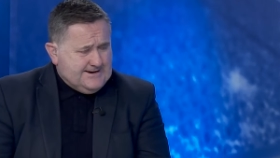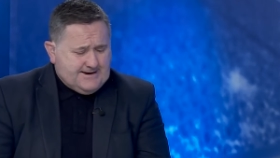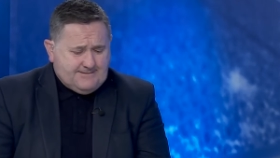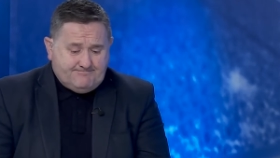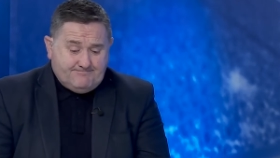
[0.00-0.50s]

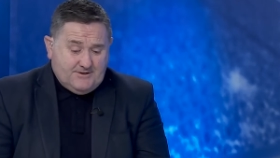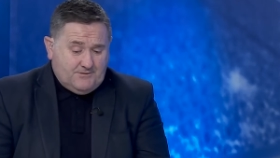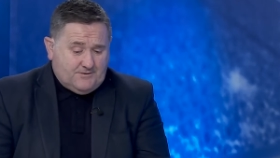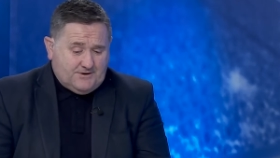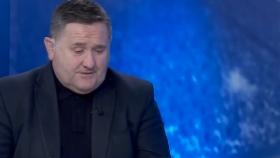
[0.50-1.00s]
That
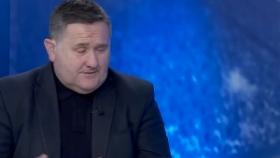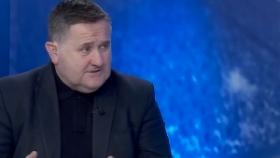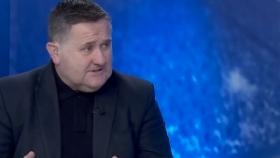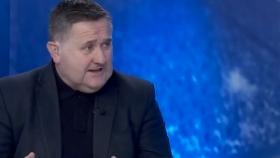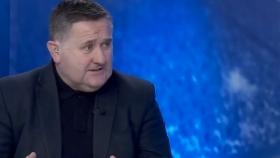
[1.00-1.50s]
were the
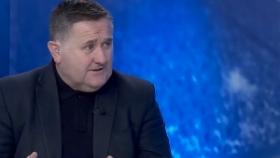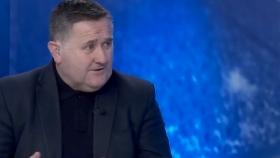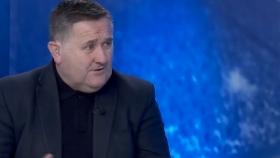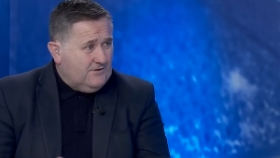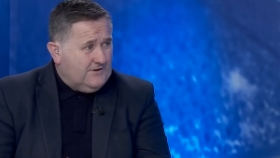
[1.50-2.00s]
centre
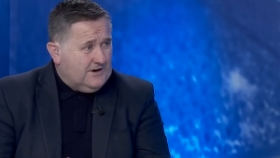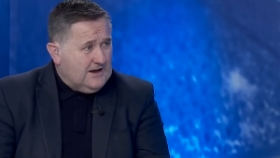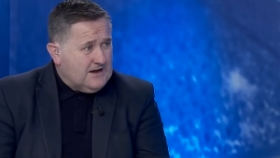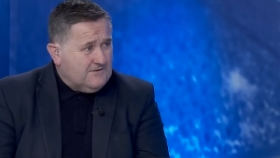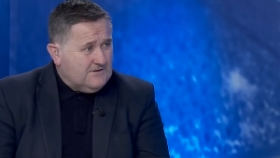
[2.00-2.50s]
of her
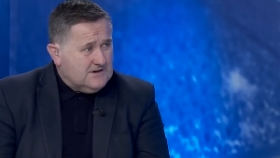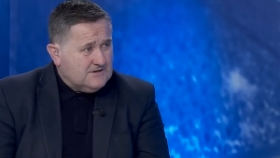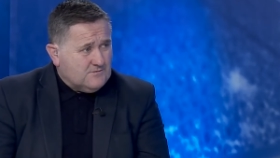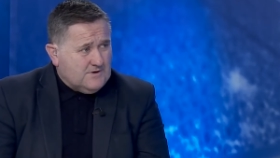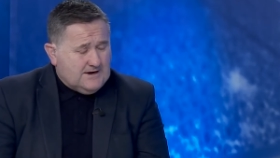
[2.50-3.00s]
life
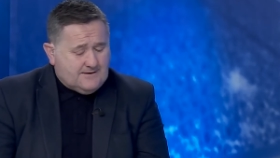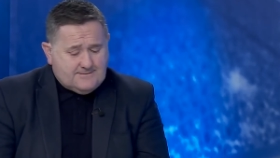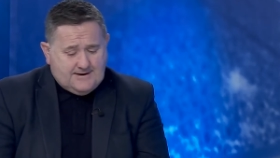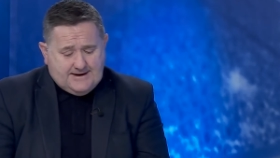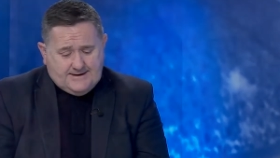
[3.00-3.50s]
as well.